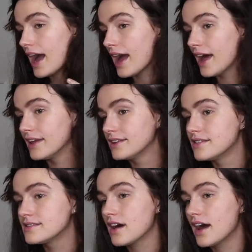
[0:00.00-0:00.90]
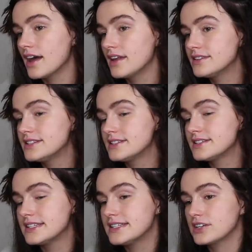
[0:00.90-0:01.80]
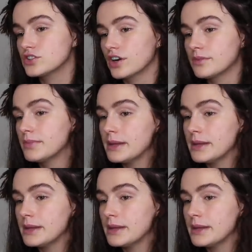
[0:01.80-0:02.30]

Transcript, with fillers: And I did see a TikTok and